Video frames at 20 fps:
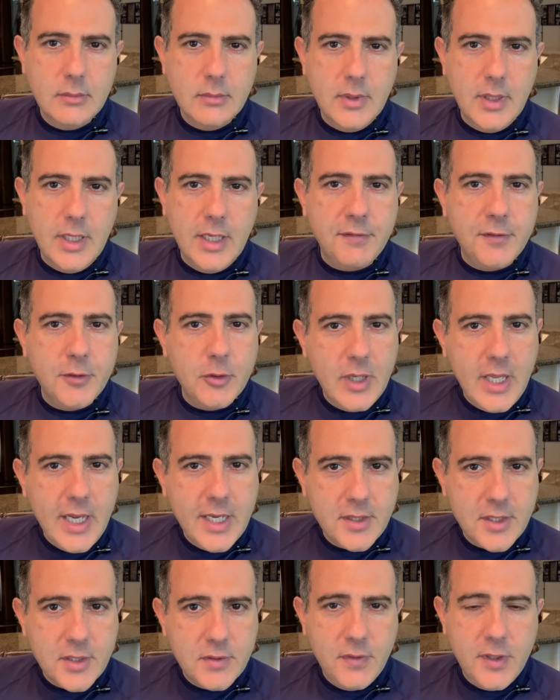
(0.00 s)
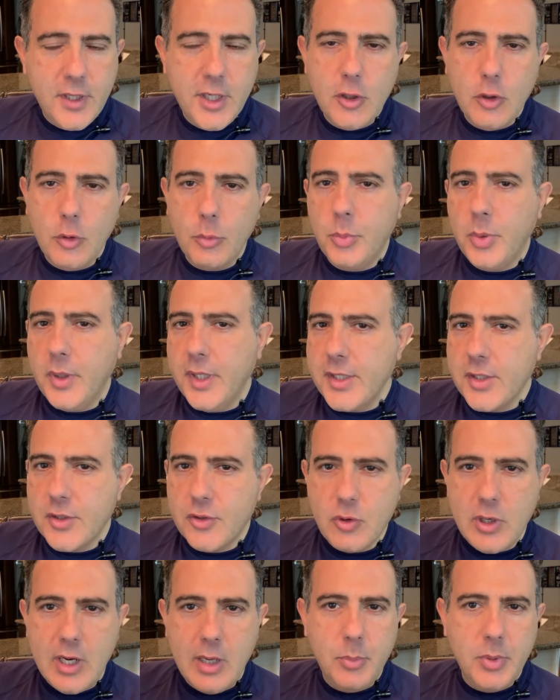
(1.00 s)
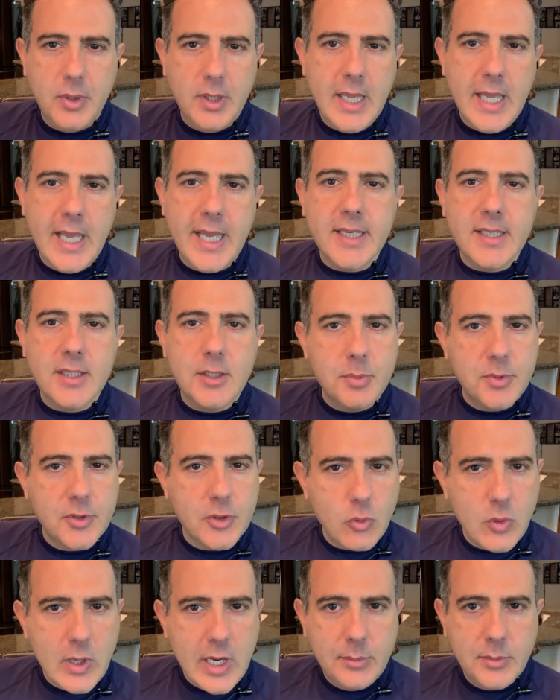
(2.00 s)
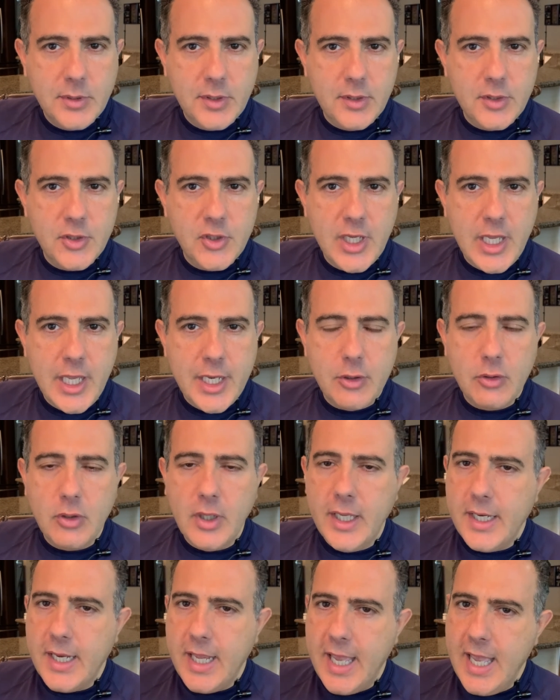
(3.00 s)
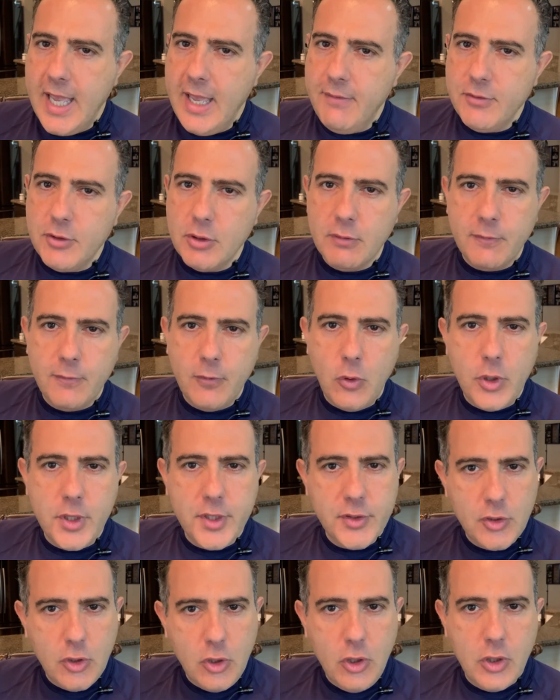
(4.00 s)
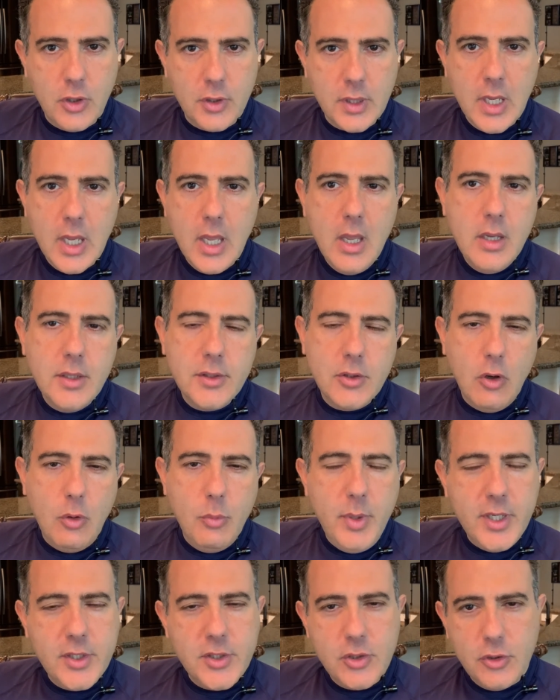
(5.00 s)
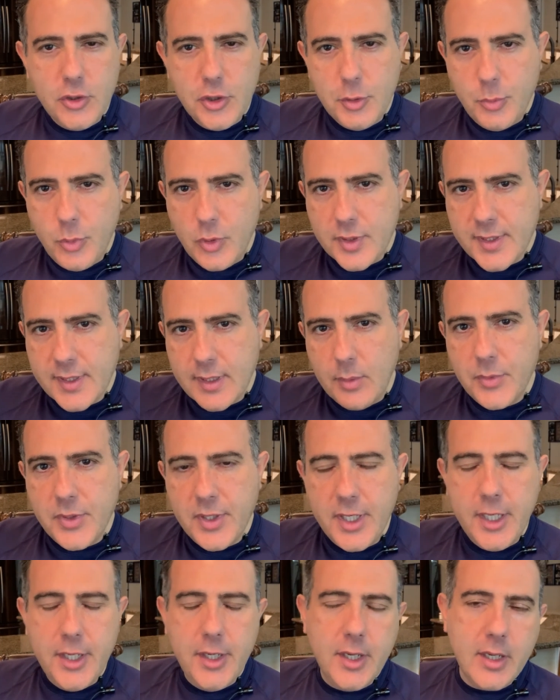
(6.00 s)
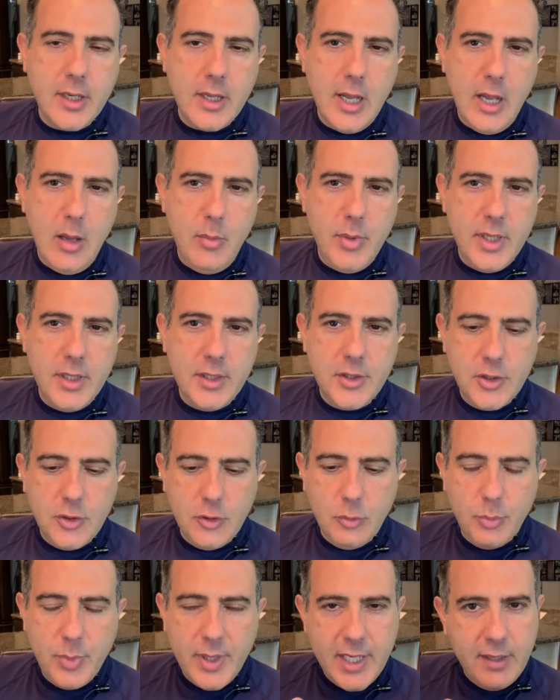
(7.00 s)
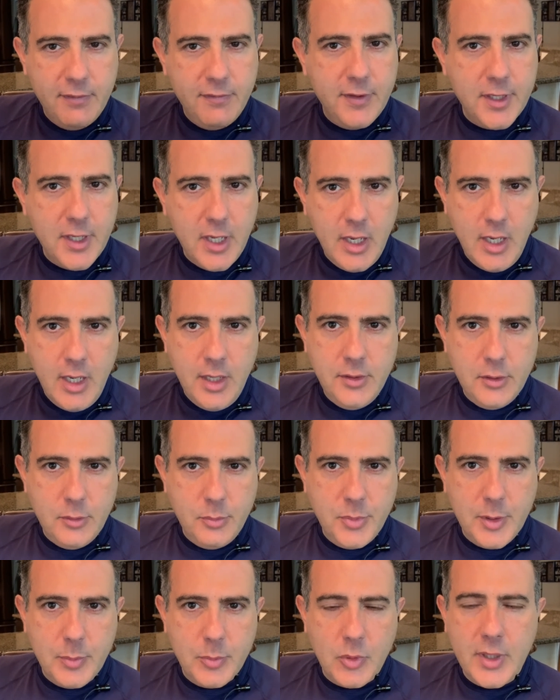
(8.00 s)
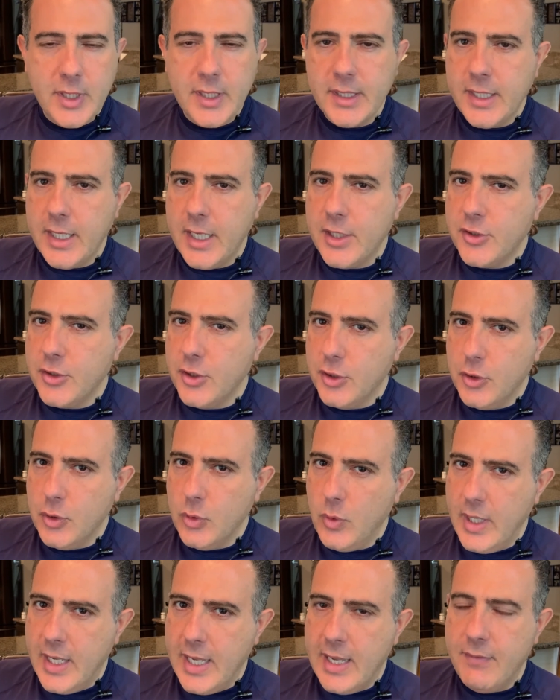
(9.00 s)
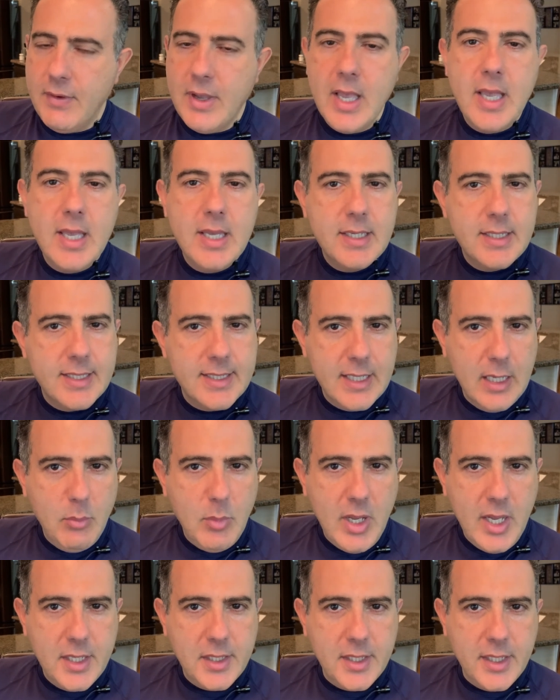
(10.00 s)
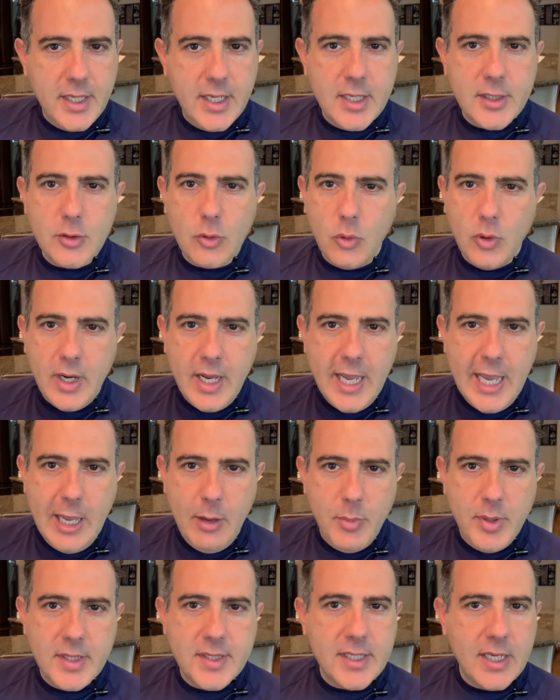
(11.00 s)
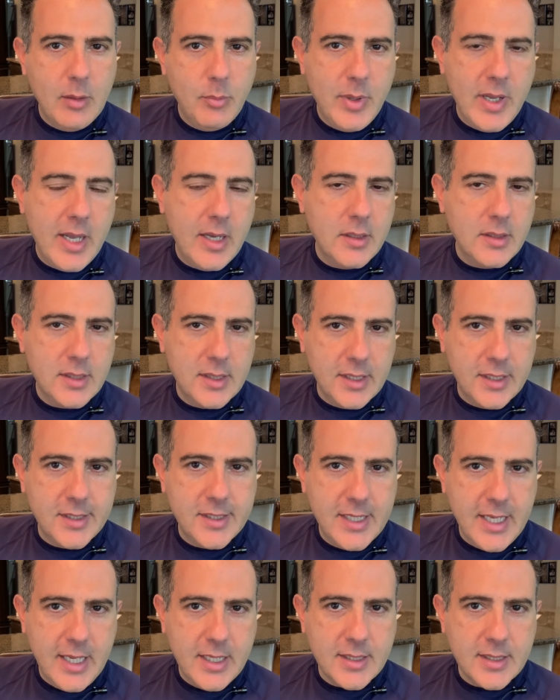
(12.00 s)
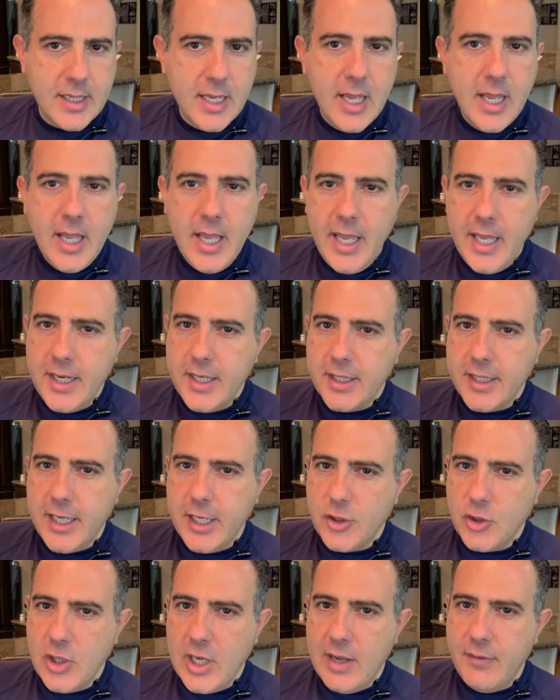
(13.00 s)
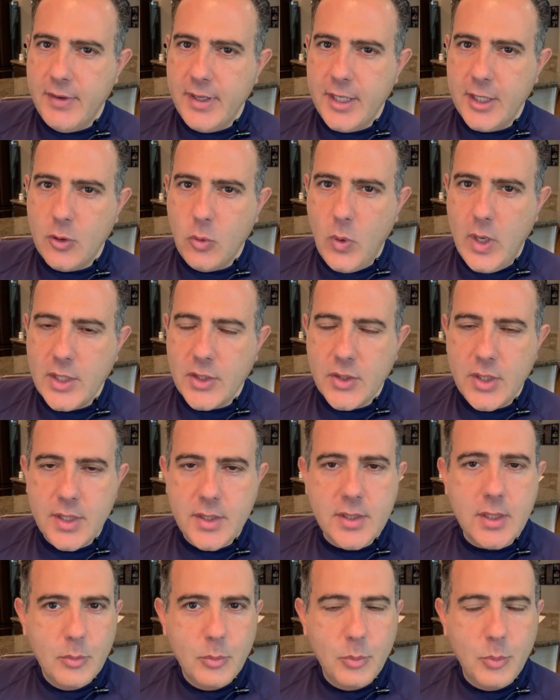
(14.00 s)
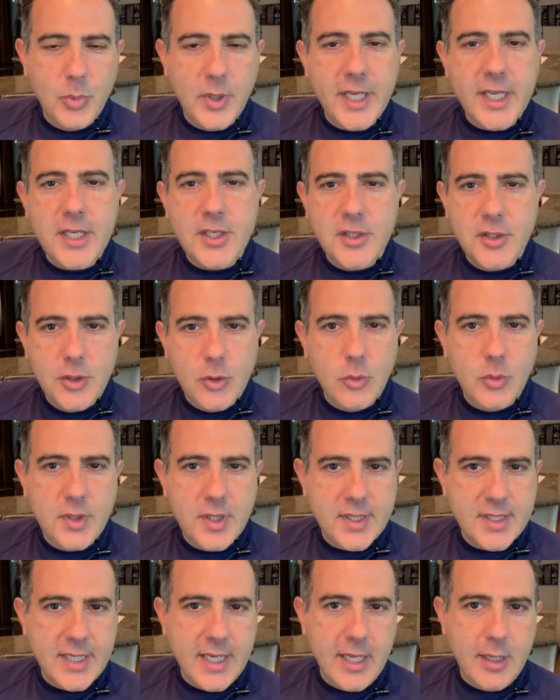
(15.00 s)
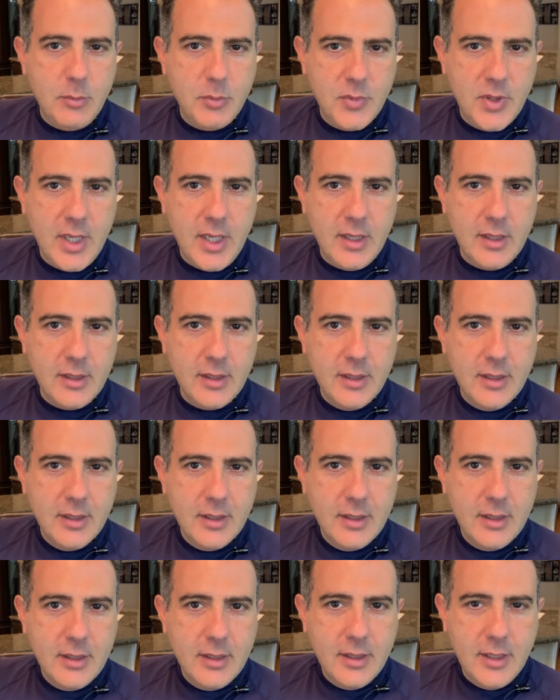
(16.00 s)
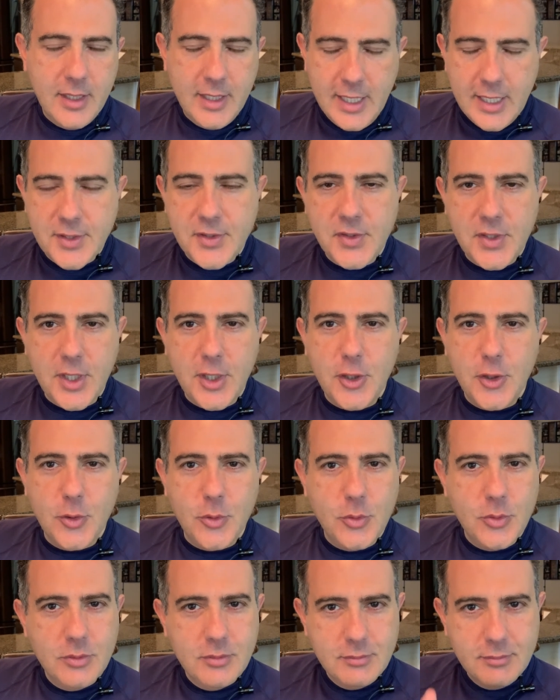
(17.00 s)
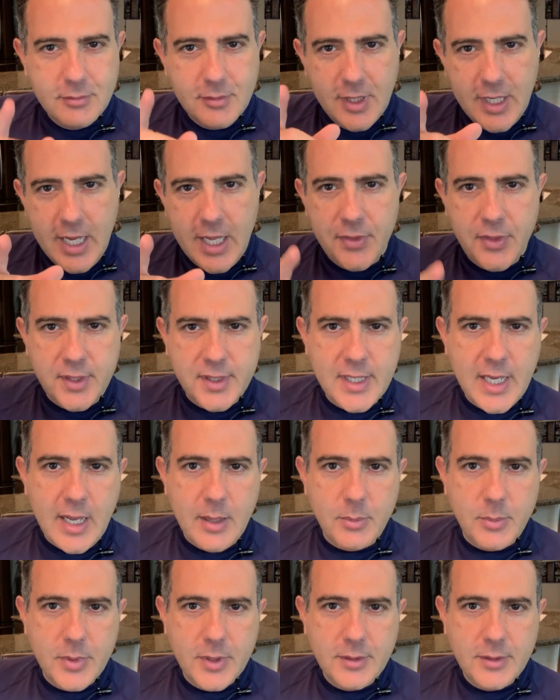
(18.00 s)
If you like this video, please drop a like, subscribe to the channel, and have your voice heard. So make sure you put something in the comment to benefit other people in case you do have some ideas or habits about success. And in case you have any questions, please do the same thing. And I'll see you at the top.